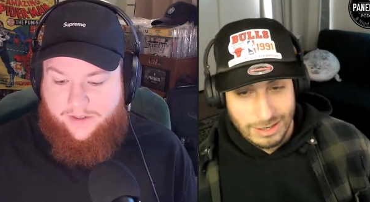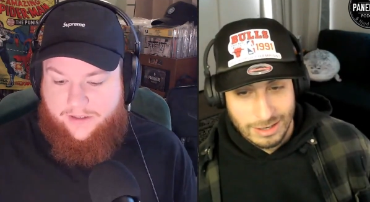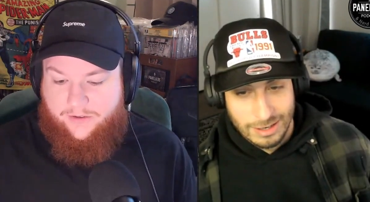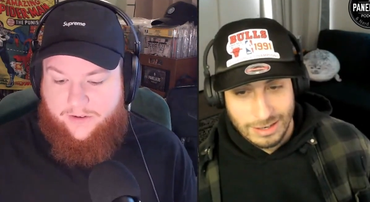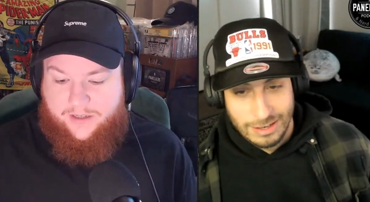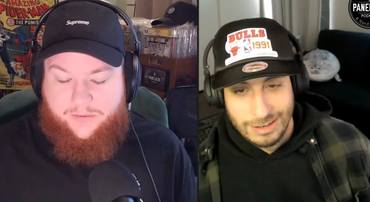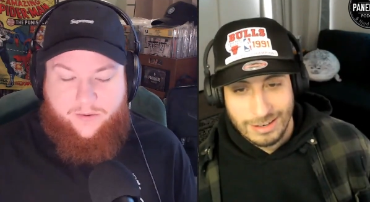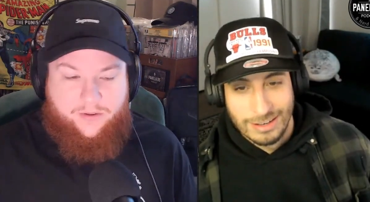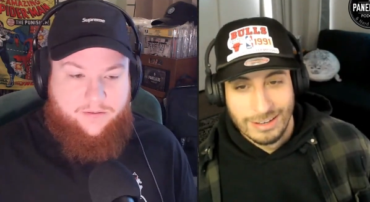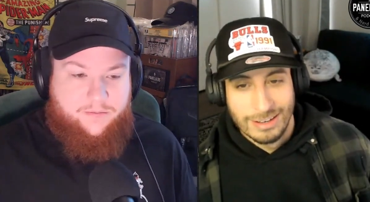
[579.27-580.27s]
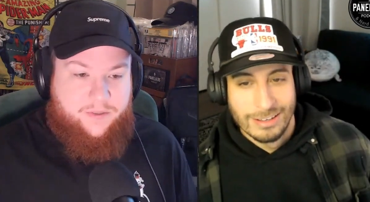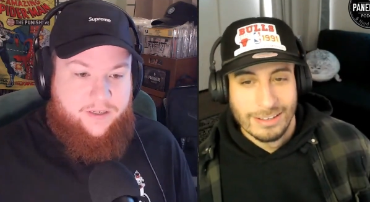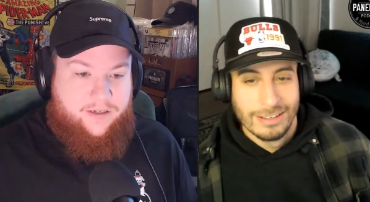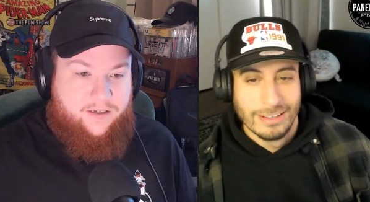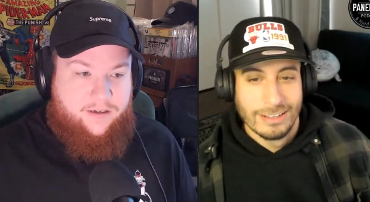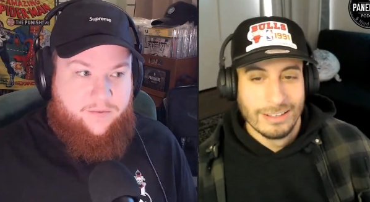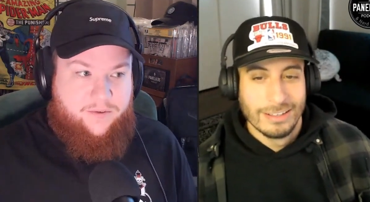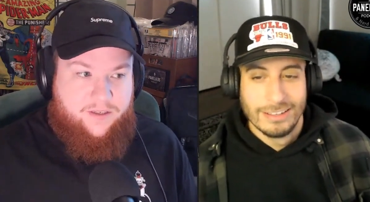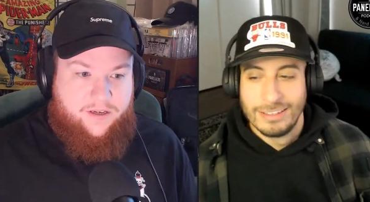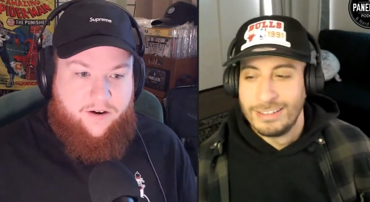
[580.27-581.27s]
Speaker 1: with Greg Capullo, but he
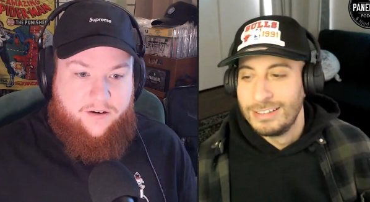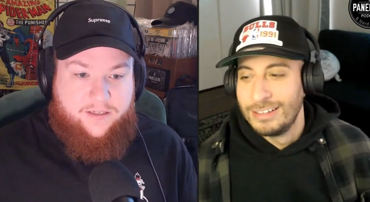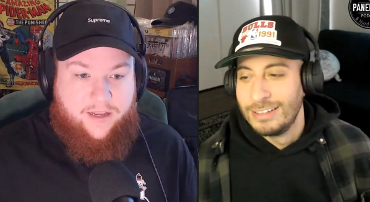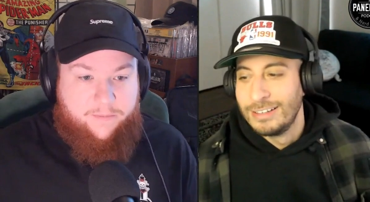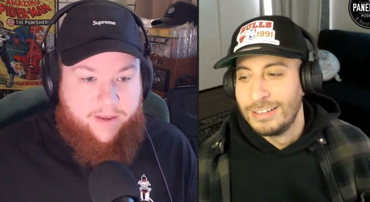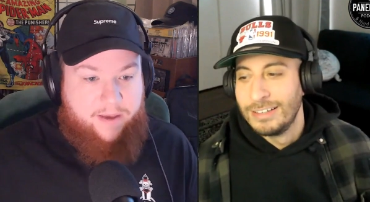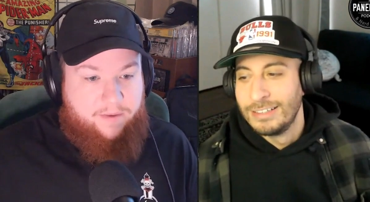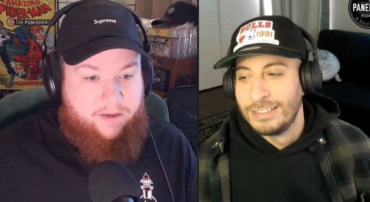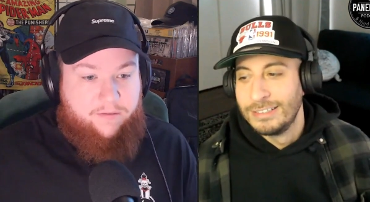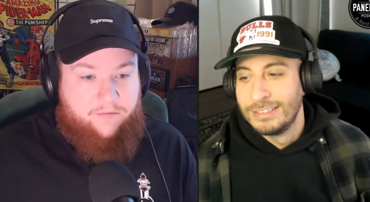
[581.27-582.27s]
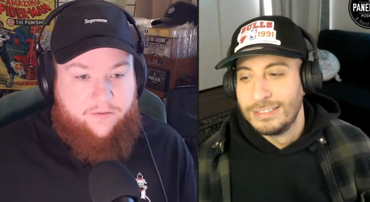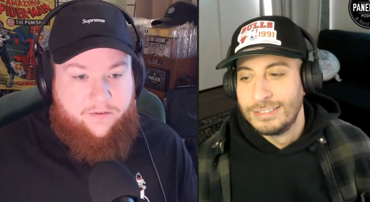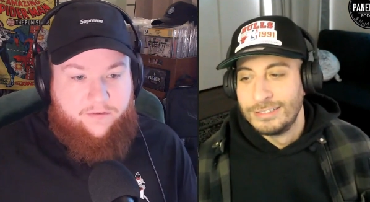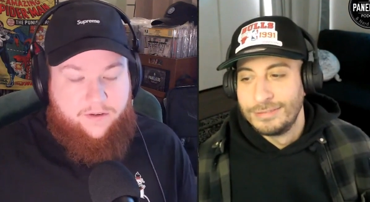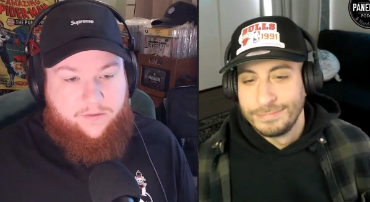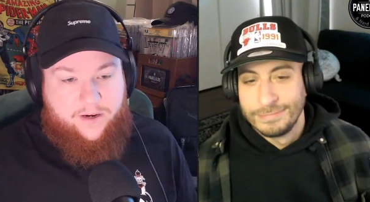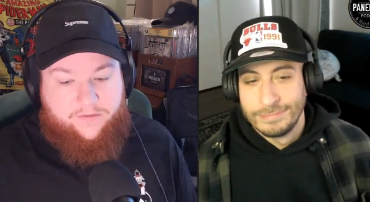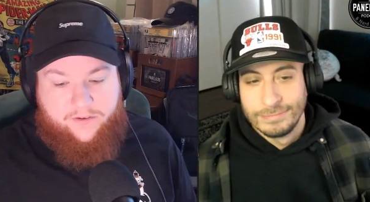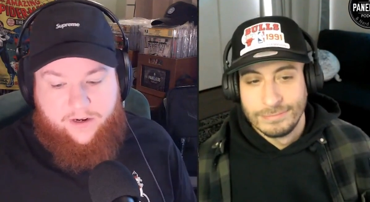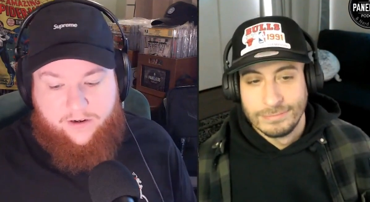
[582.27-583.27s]
was the artist on Batman for quite a
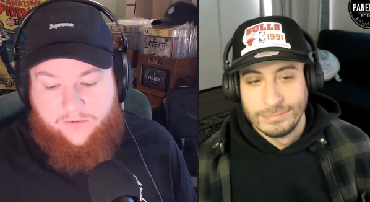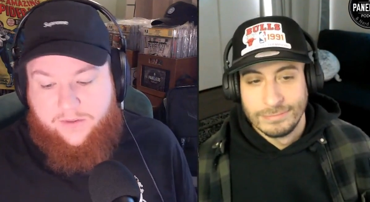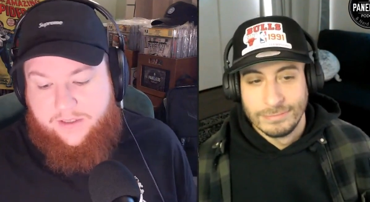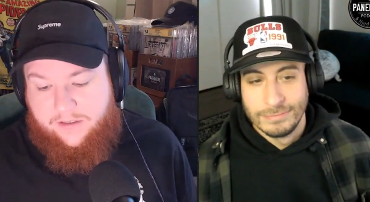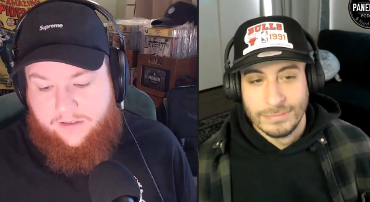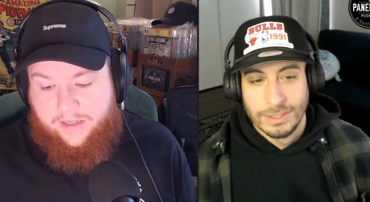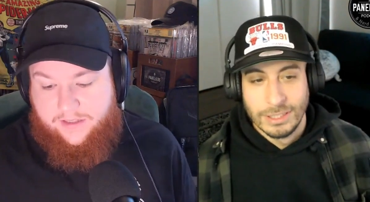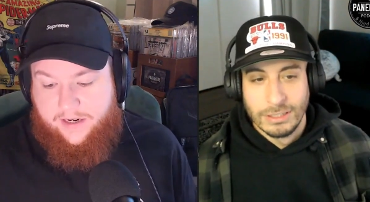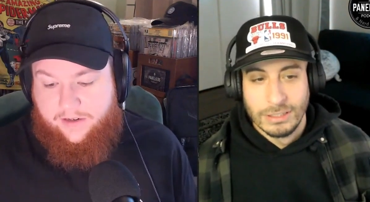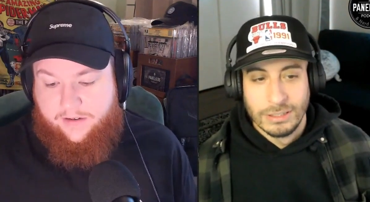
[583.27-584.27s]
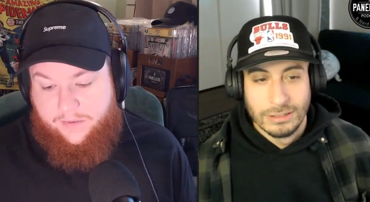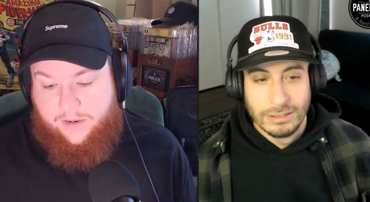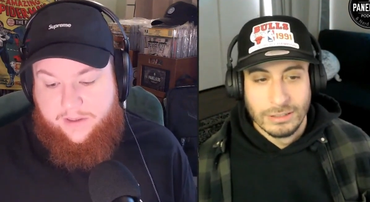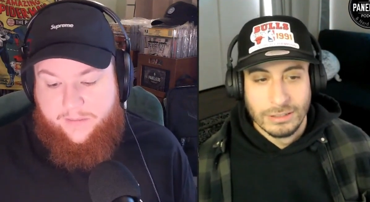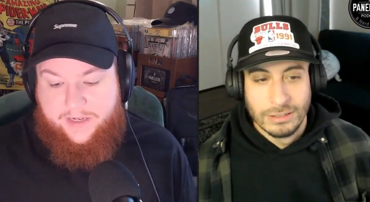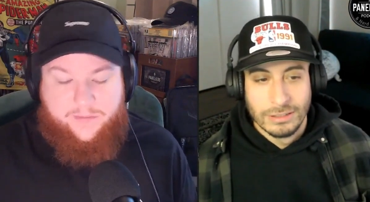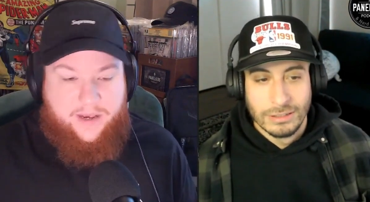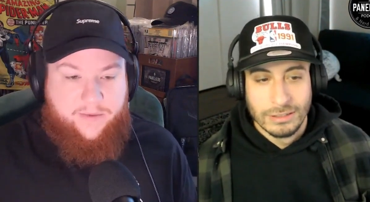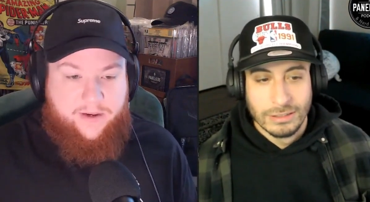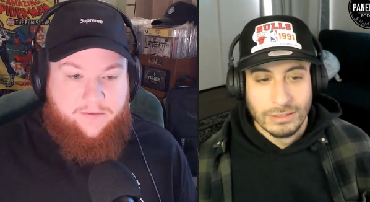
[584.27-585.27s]
few years with Scott Snyder. Probably the best
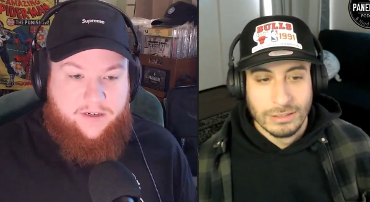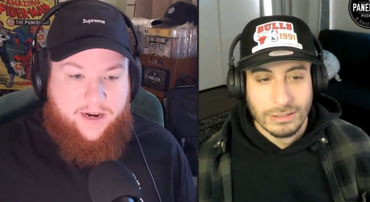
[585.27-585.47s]
Batman run